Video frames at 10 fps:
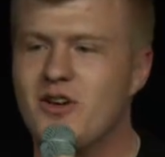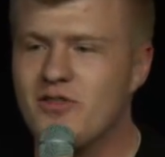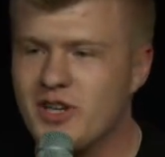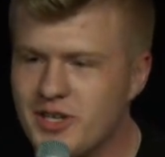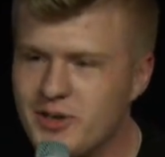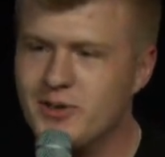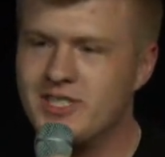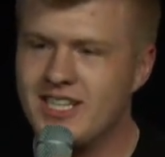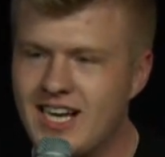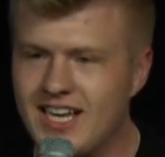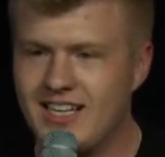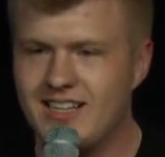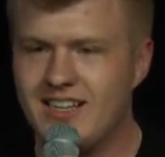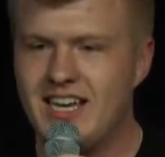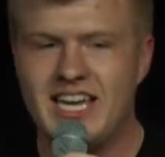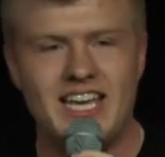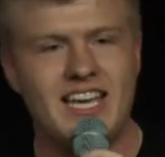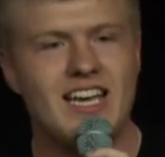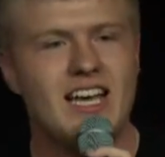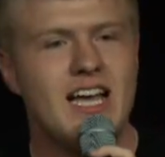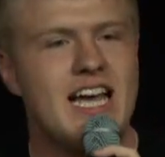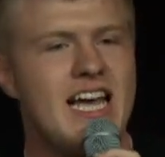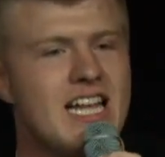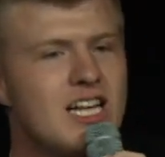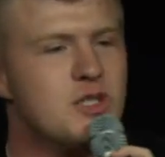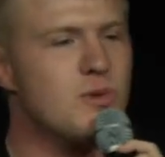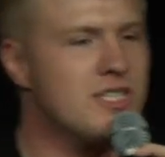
for you tonight. And I just want to